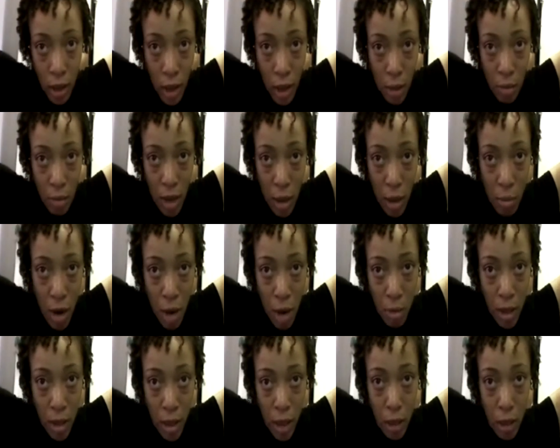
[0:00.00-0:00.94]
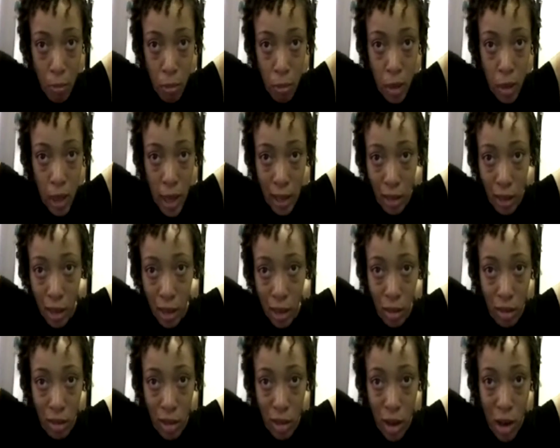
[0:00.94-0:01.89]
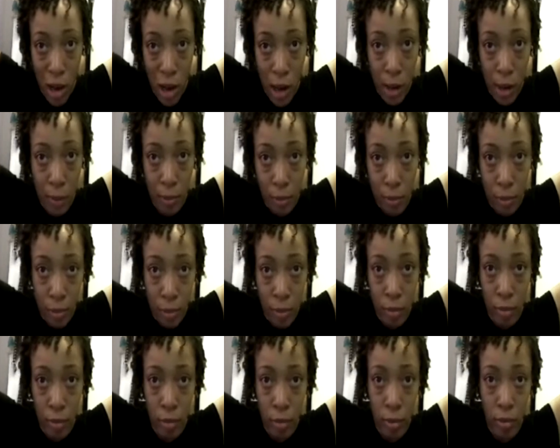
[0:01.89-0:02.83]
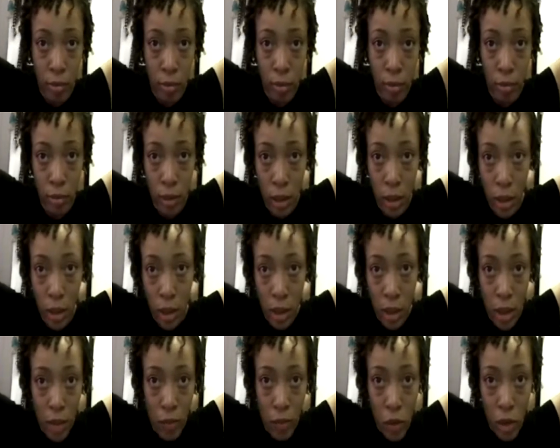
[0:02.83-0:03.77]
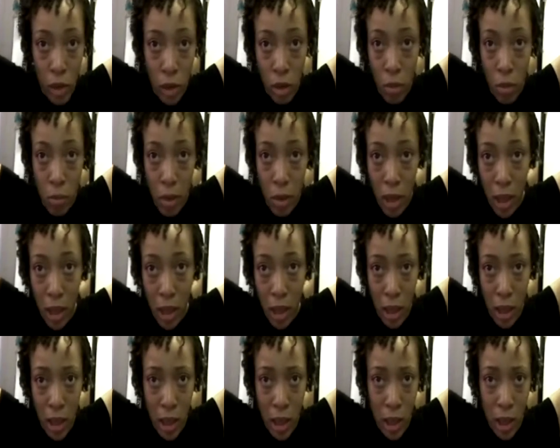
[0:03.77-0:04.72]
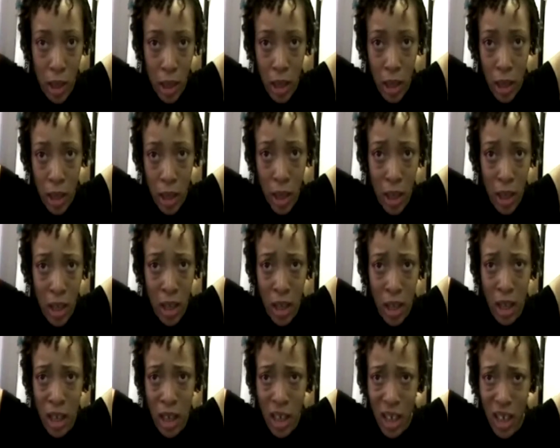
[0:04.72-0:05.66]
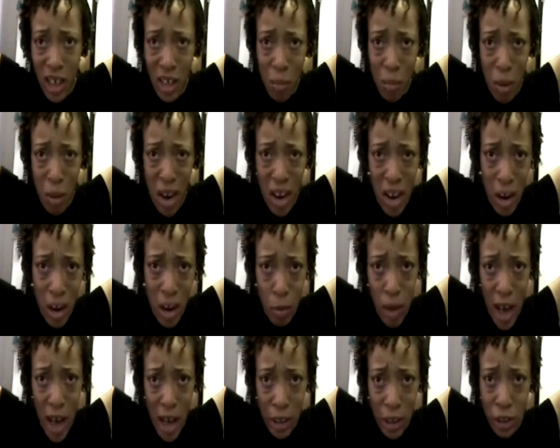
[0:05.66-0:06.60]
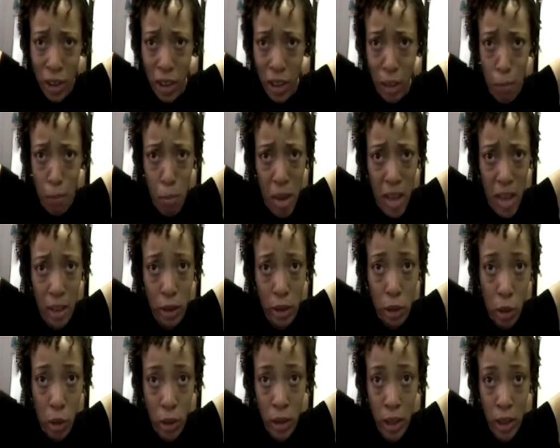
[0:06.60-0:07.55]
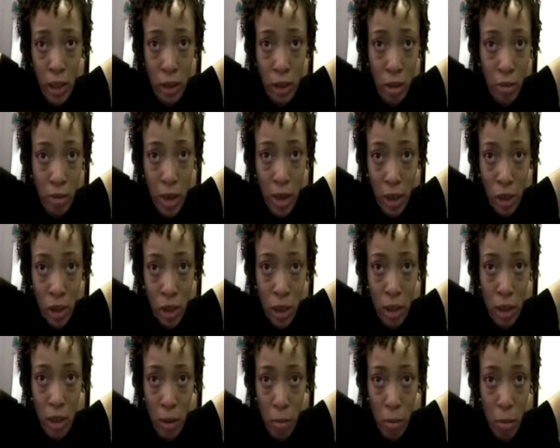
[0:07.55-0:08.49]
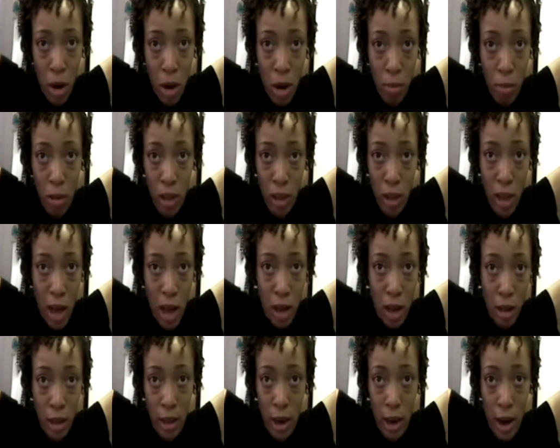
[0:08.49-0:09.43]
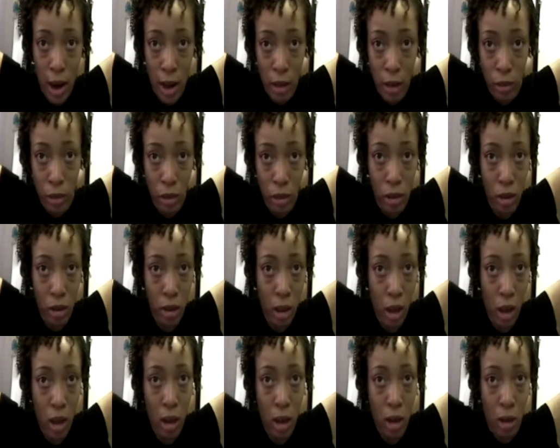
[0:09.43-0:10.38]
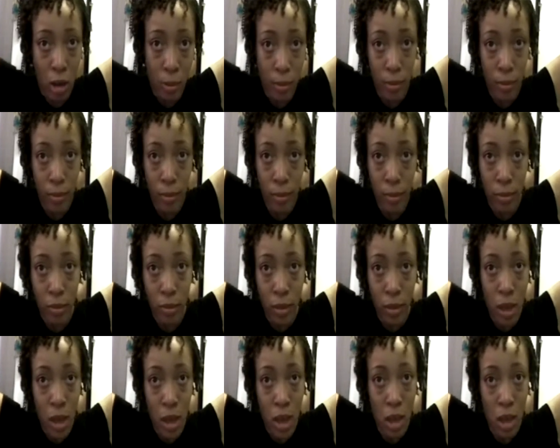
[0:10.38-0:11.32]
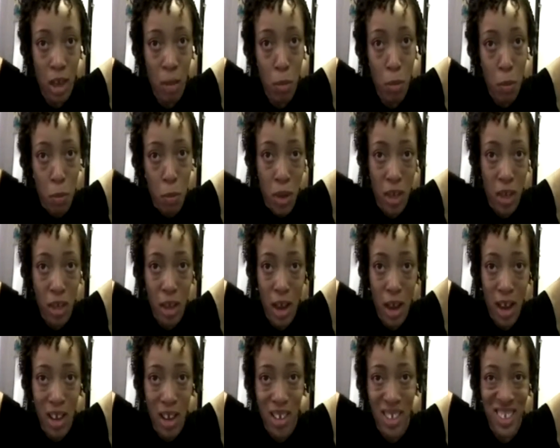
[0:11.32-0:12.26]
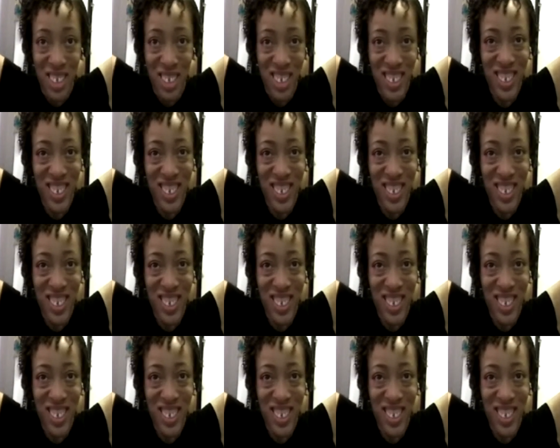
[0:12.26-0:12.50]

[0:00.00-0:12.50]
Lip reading: I mean, I probably could clip it down for a little bit, and then my hair would actually bend towards that direction. I'm probably not going to have to keep it pinned down.